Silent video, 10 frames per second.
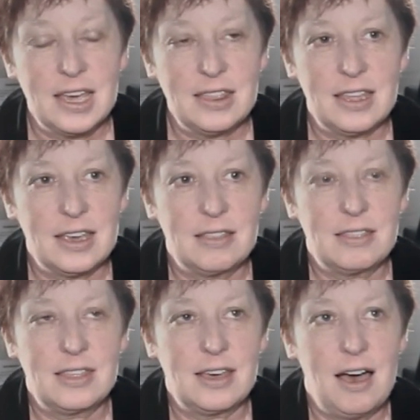
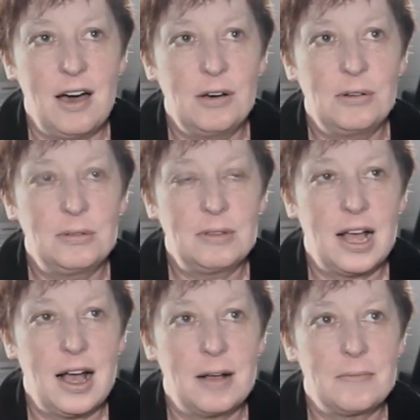The whole
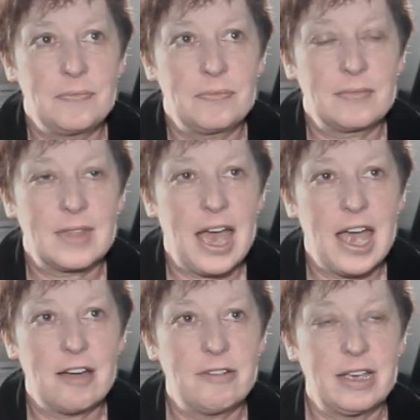
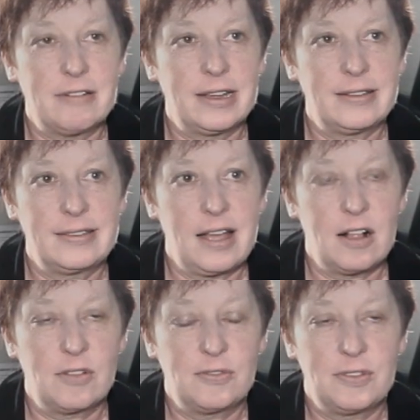area
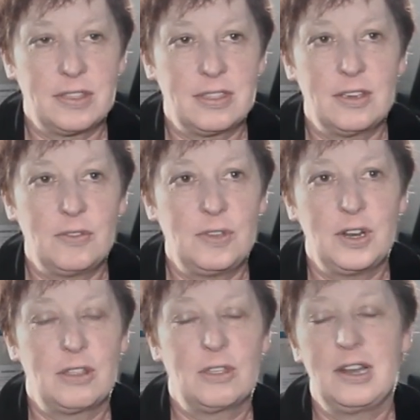itself, the
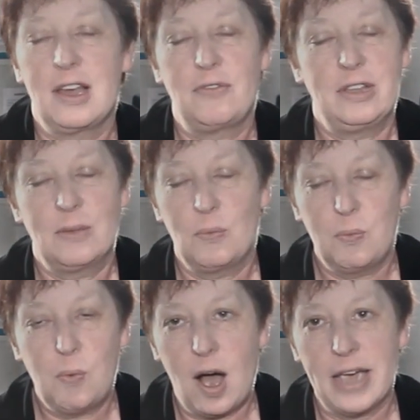lovely, the
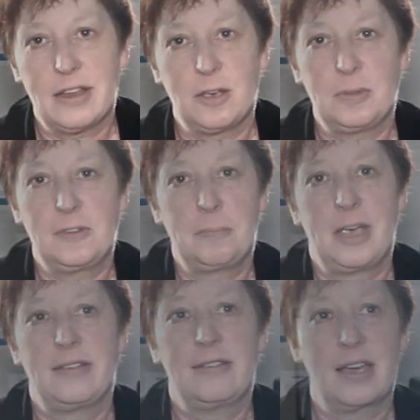wide open
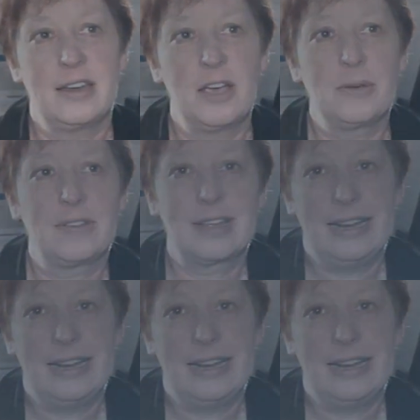spaces. I know it's a